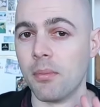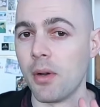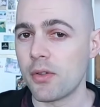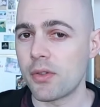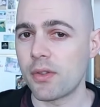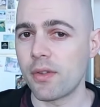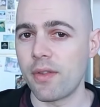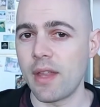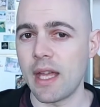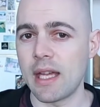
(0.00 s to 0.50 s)

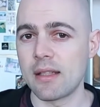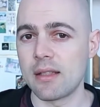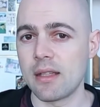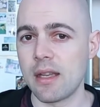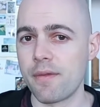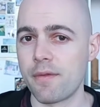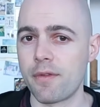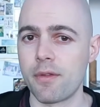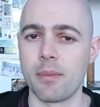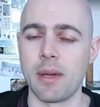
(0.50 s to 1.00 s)
Most of
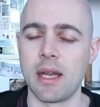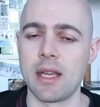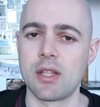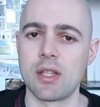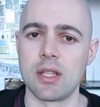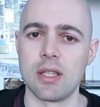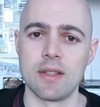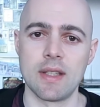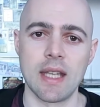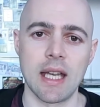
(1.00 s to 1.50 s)
that
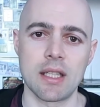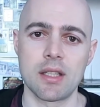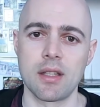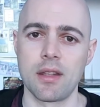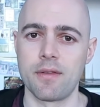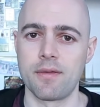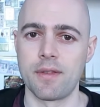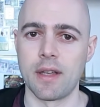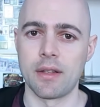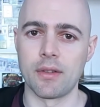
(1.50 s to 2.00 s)
information is
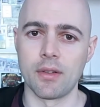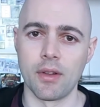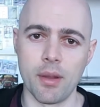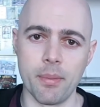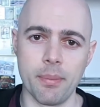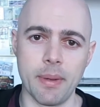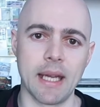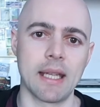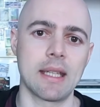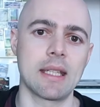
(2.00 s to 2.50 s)
actually found on the
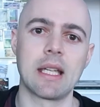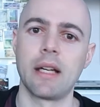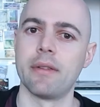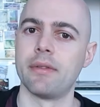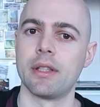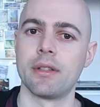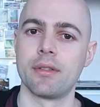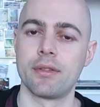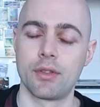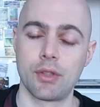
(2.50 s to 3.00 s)
back
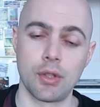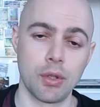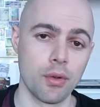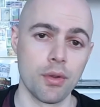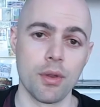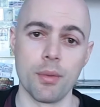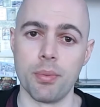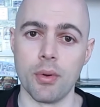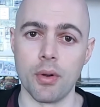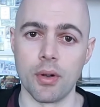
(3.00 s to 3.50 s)
cover
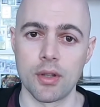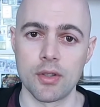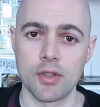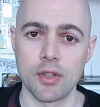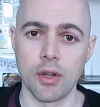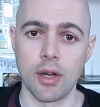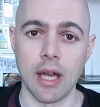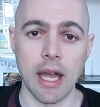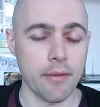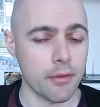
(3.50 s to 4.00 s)
to the book,
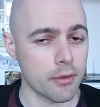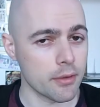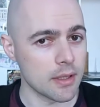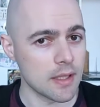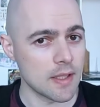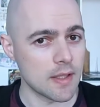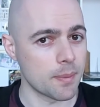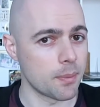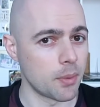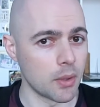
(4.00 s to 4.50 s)
so I haven't
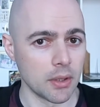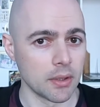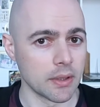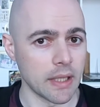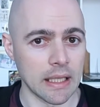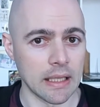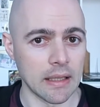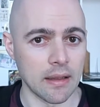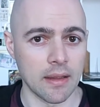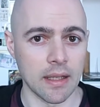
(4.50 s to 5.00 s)
really
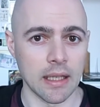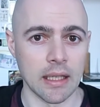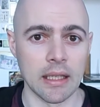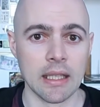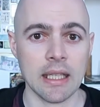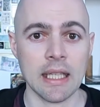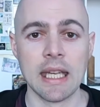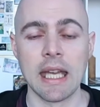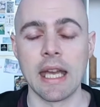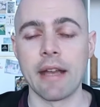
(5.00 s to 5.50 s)
spoiled
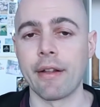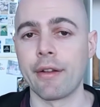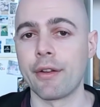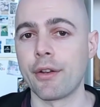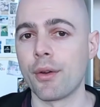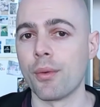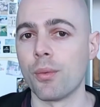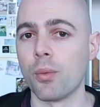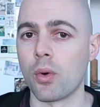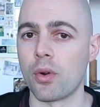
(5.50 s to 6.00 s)
anything, and I
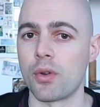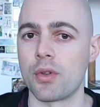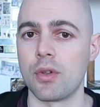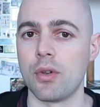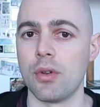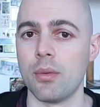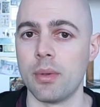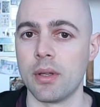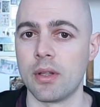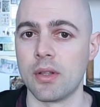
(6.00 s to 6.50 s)
don't want
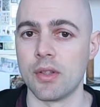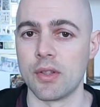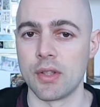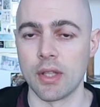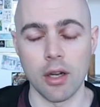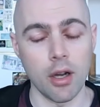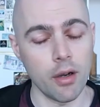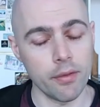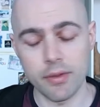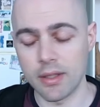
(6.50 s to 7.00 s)
to, because
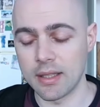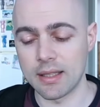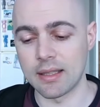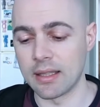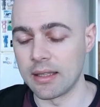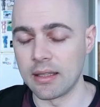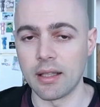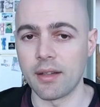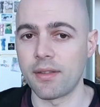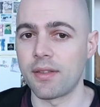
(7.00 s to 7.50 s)

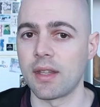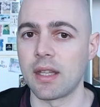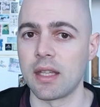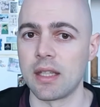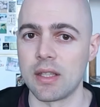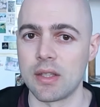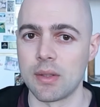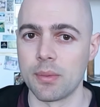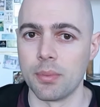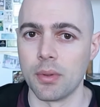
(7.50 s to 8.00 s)
obviously I think
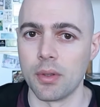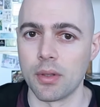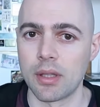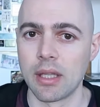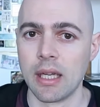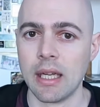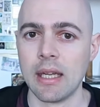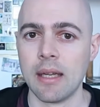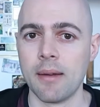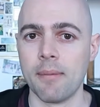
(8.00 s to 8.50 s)
it is a
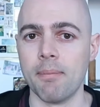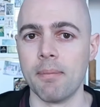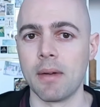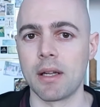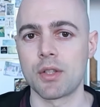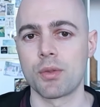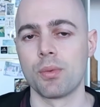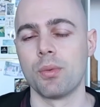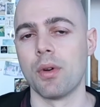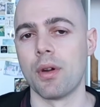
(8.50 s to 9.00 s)
book
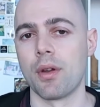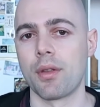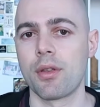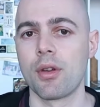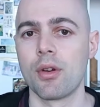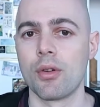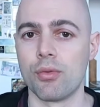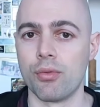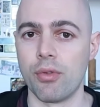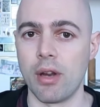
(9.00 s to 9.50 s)
much worth
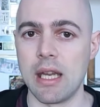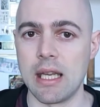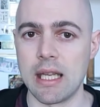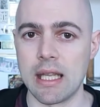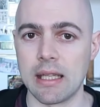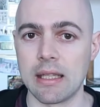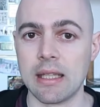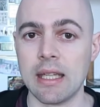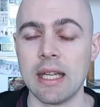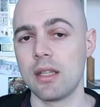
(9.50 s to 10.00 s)

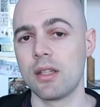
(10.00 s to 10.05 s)
reading.